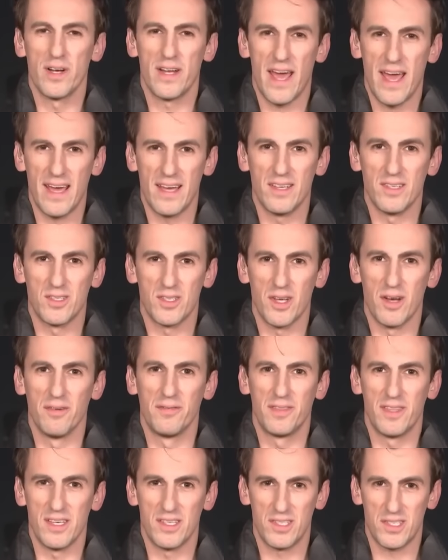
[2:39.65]
days
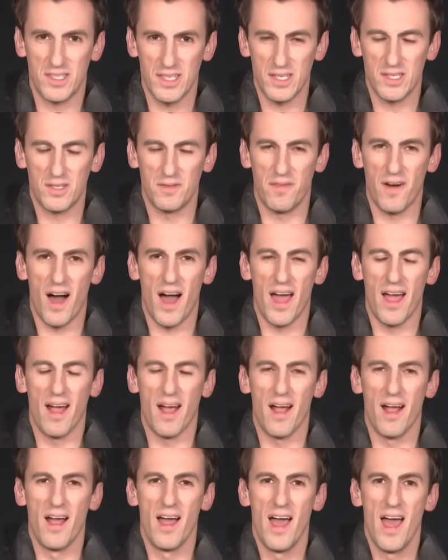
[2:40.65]
of this
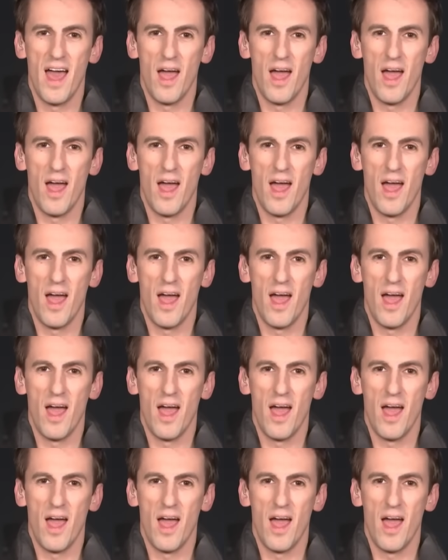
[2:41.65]
ceasefire.